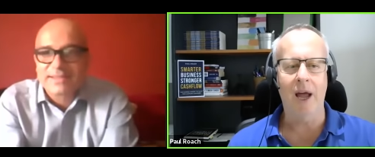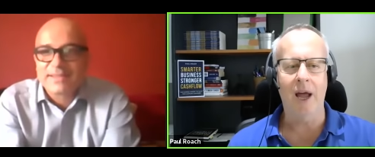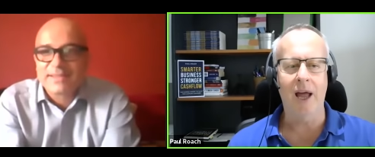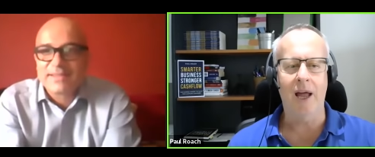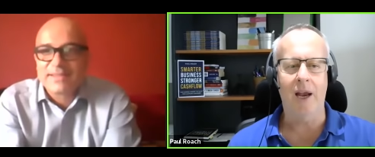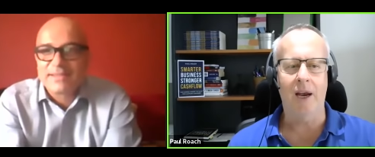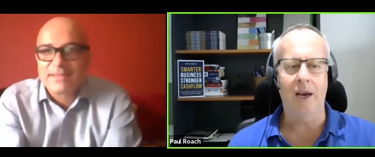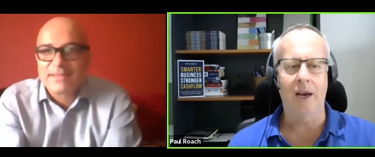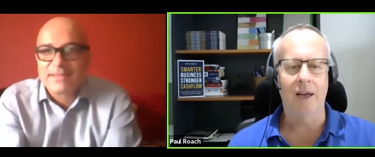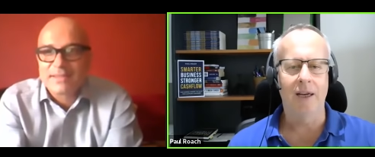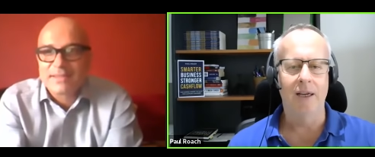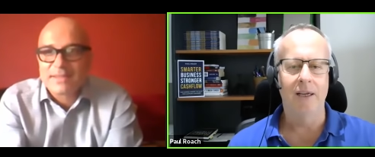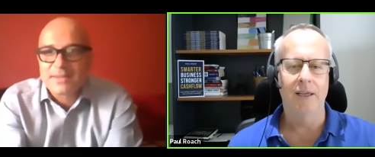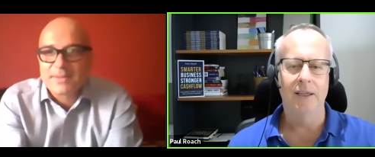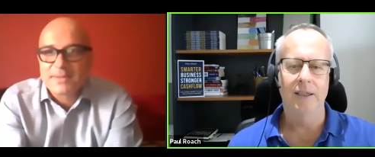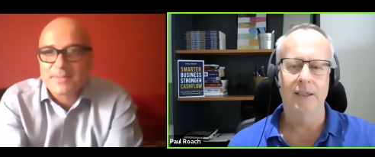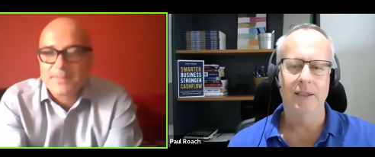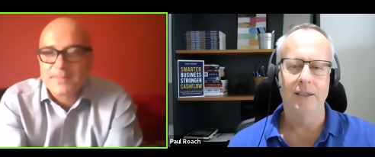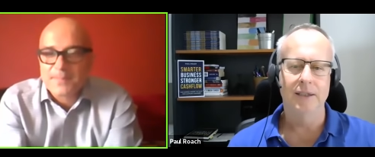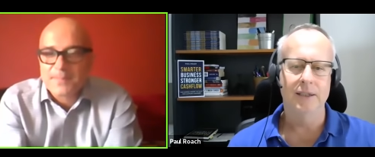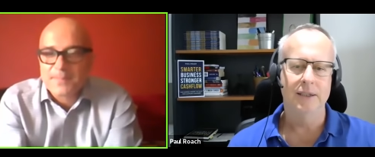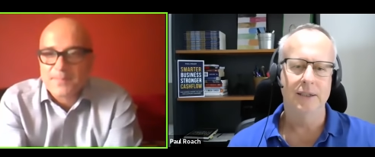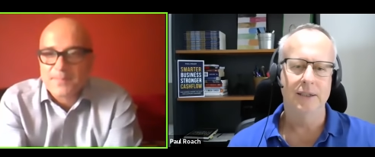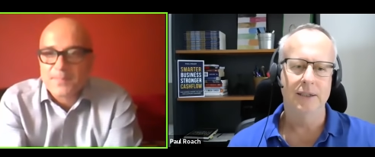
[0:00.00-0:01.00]
Speaker 1: at?
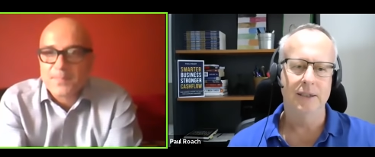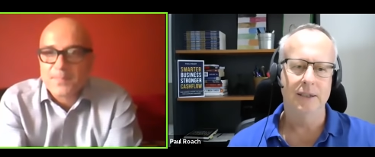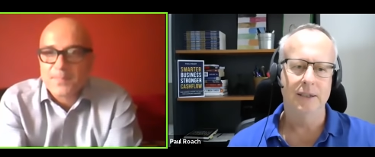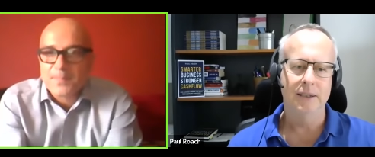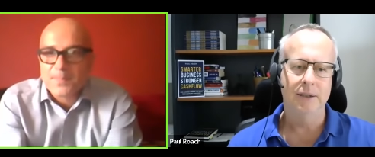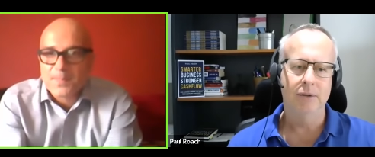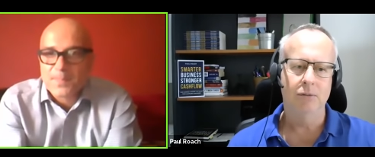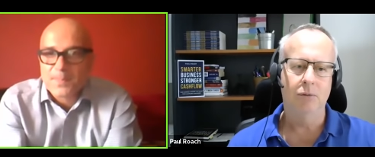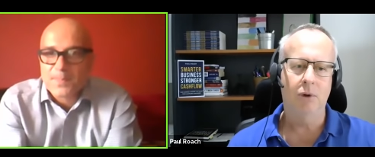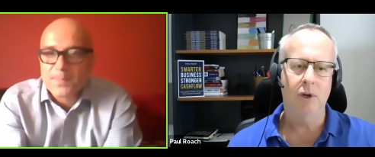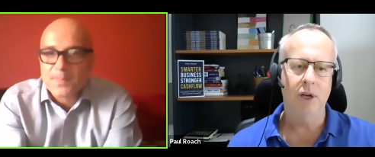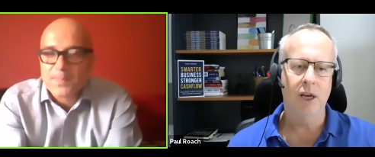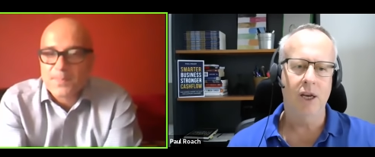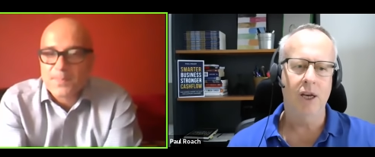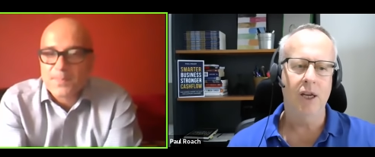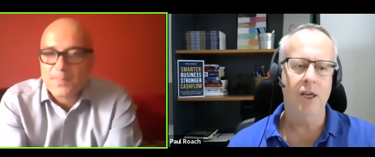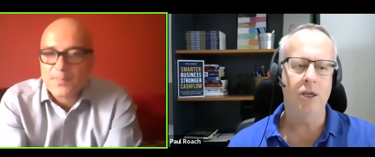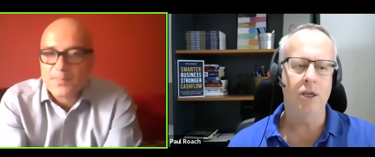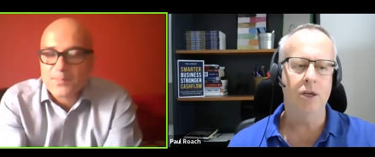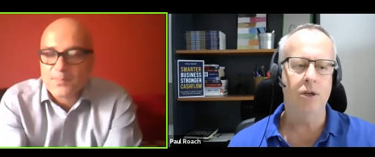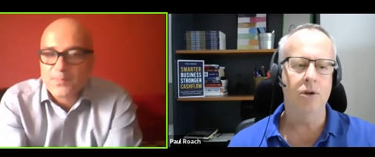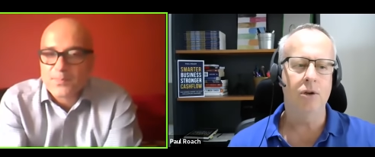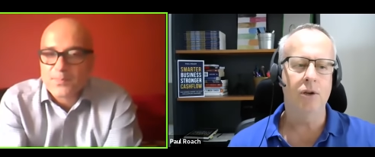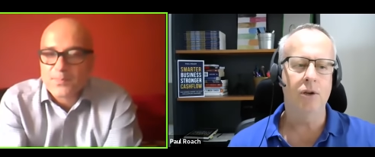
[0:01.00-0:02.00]
Mm. What do you mm. need
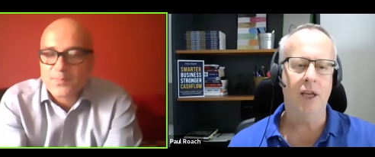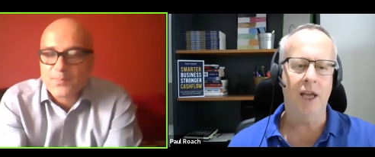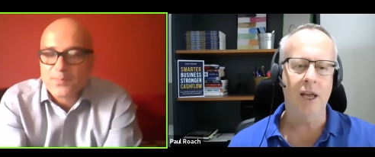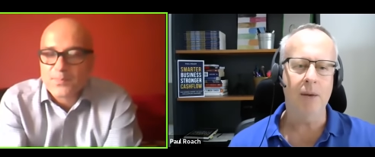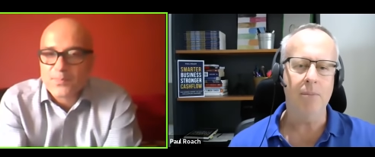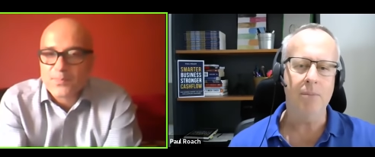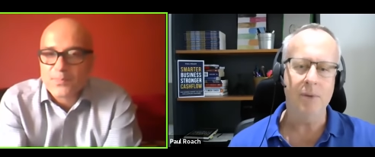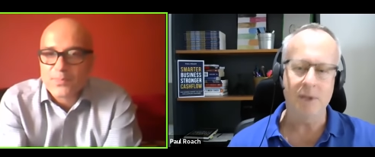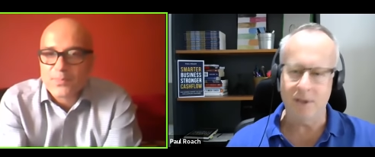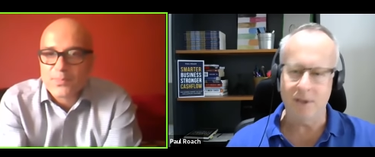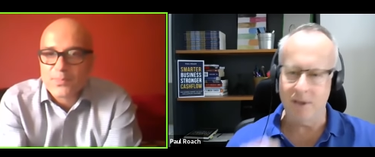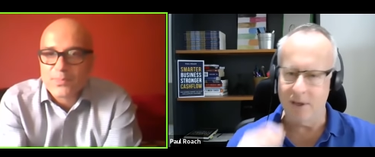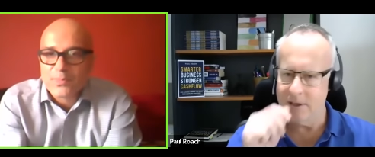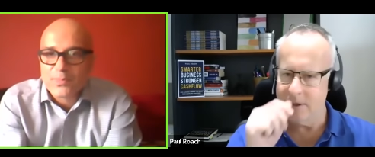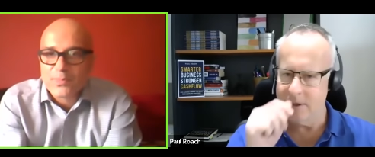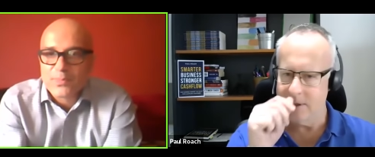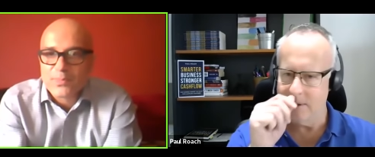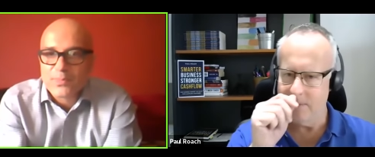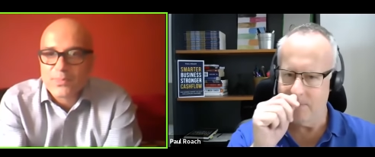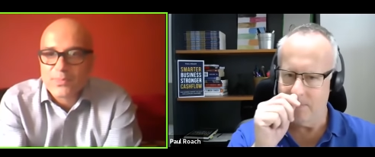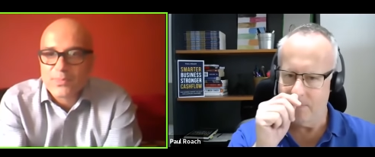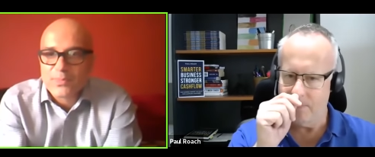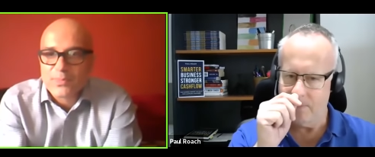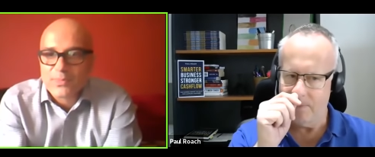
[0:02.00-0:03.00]
to do to get business?
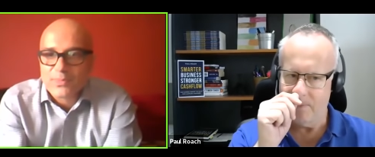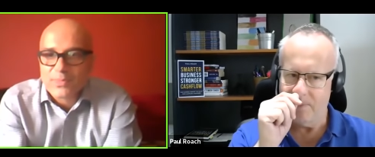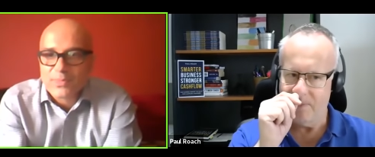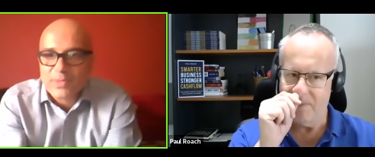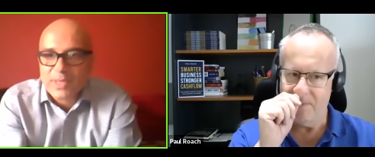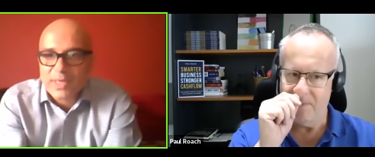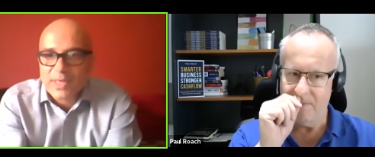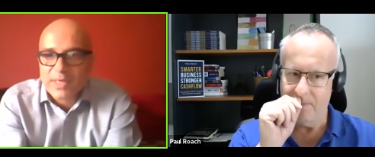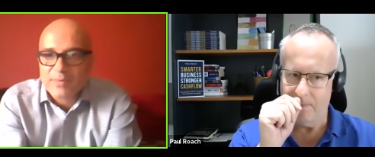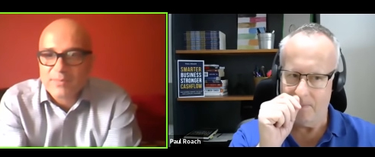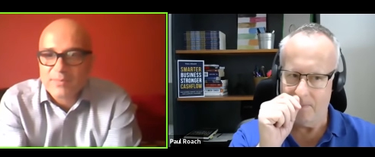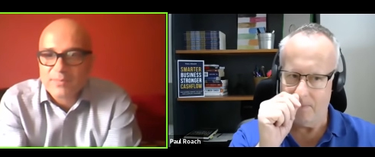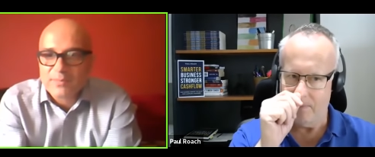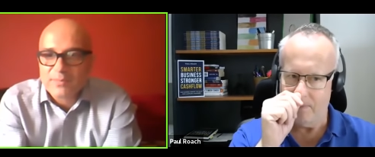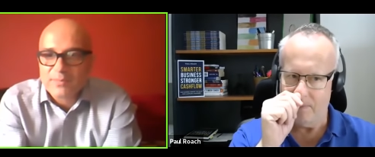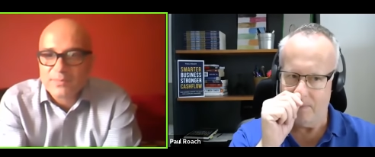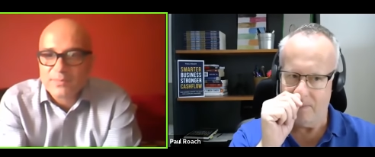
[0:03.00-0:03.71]
Yeah.